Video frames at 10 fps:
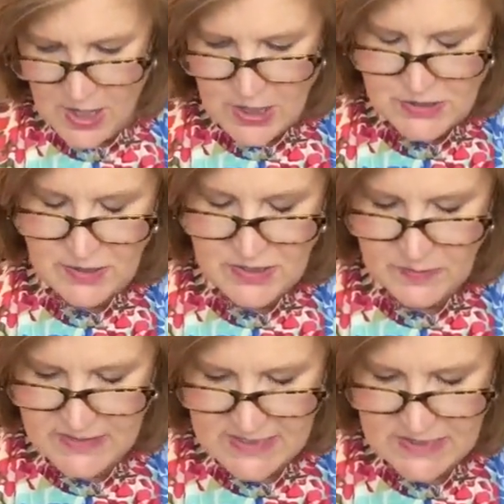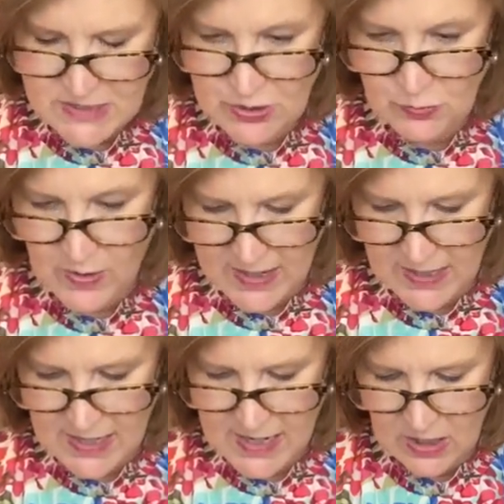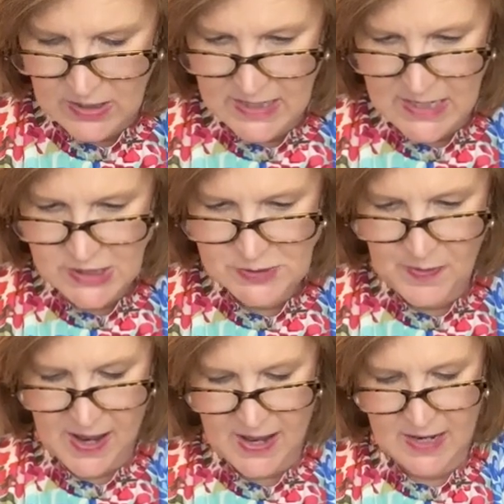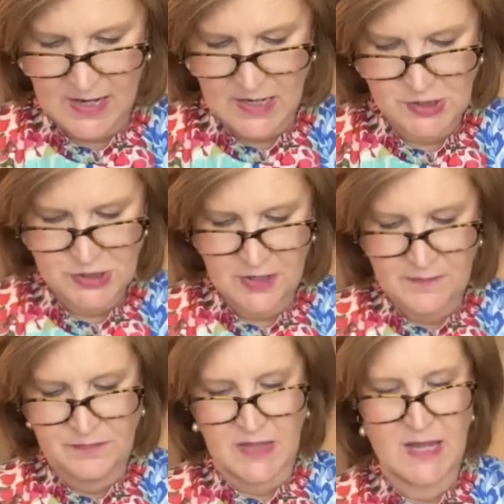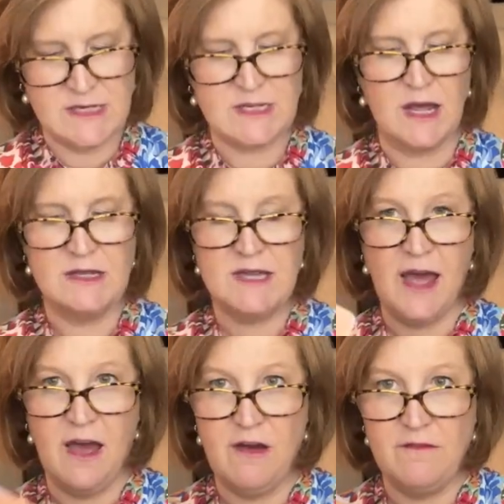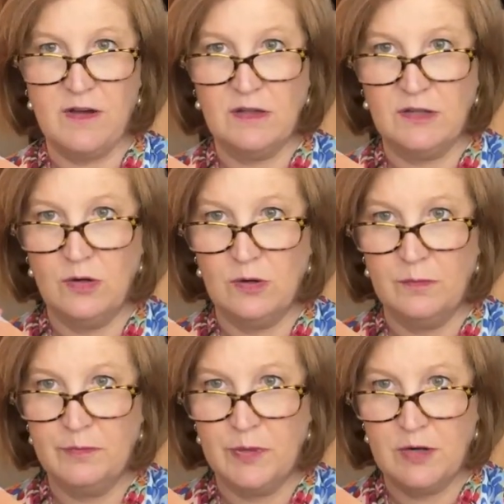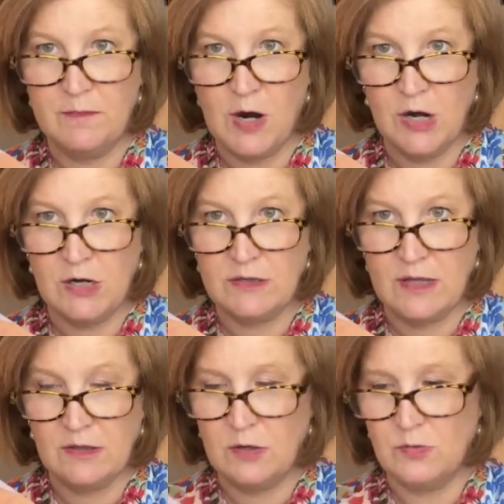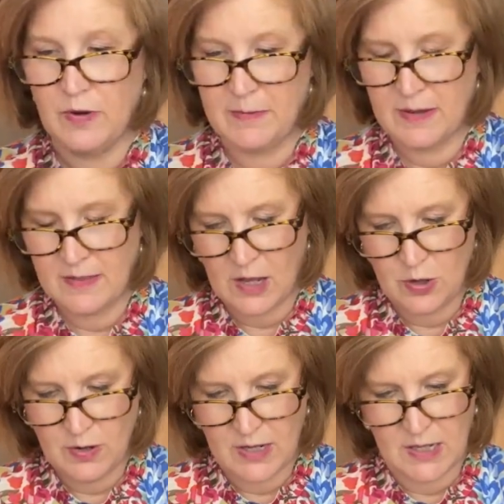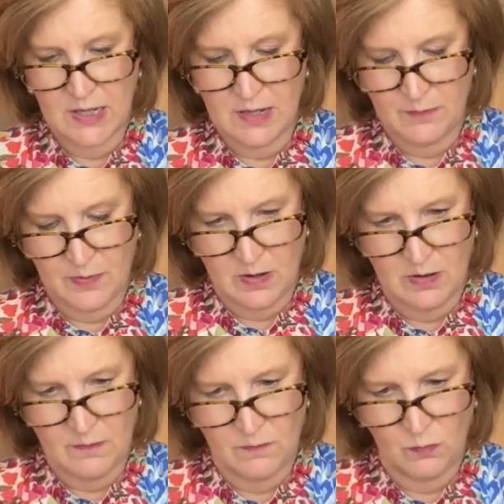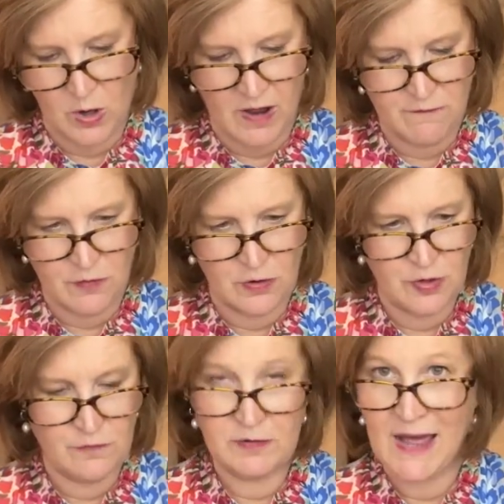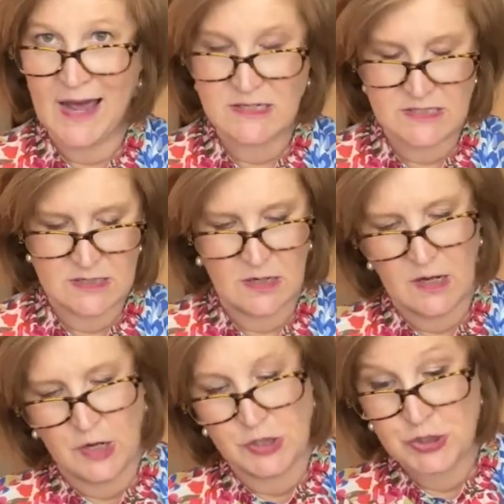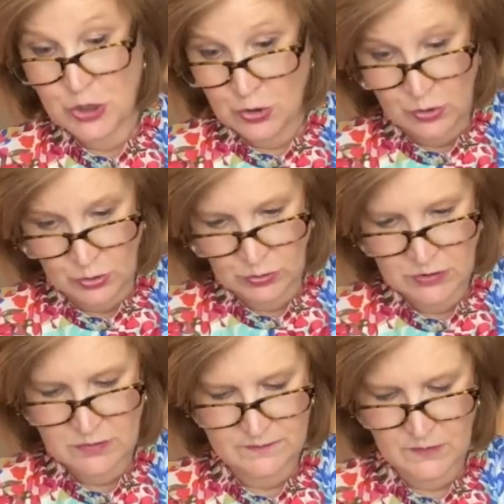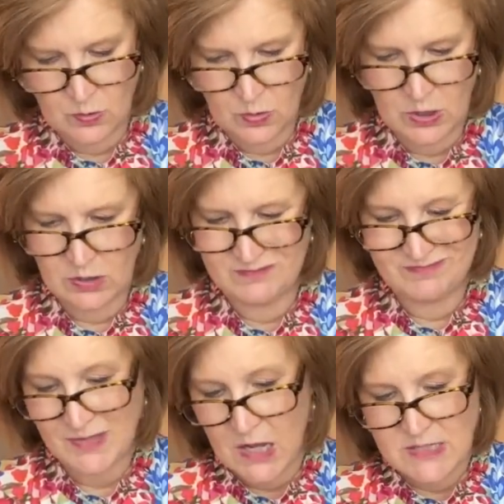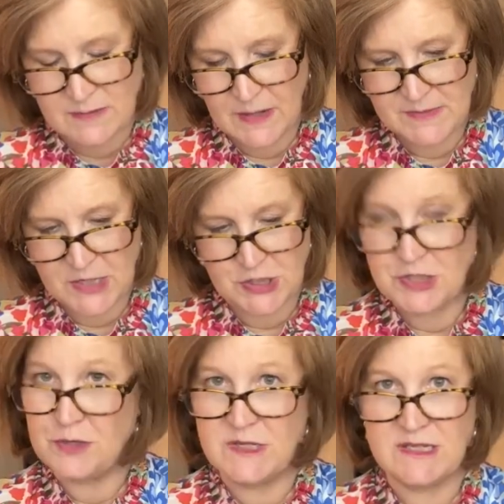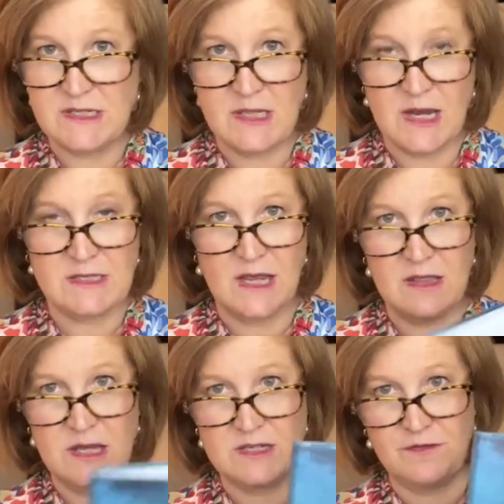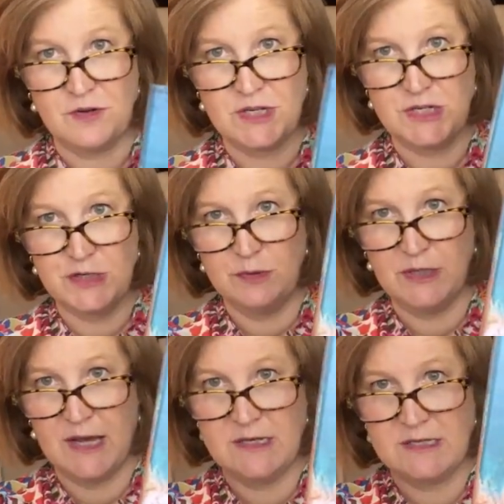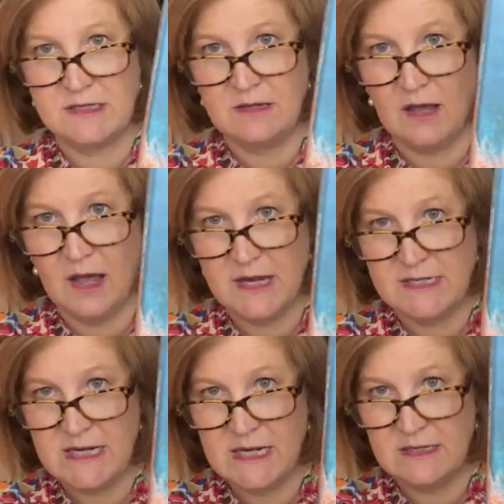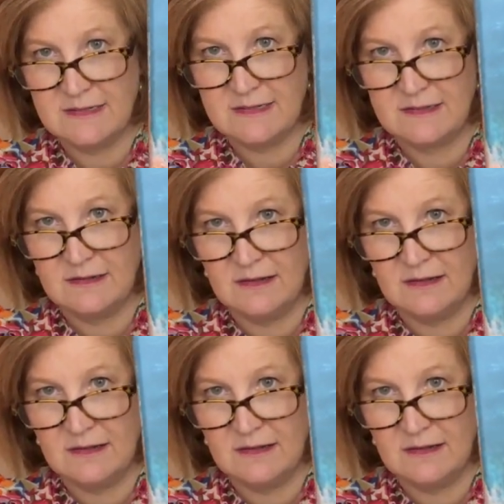So this one says Serenity on each page. It does have a little bookmark, the little ribbon that you can keep wherever you've last journaled, or sometimes I just use things like this for to-do lists, ideas,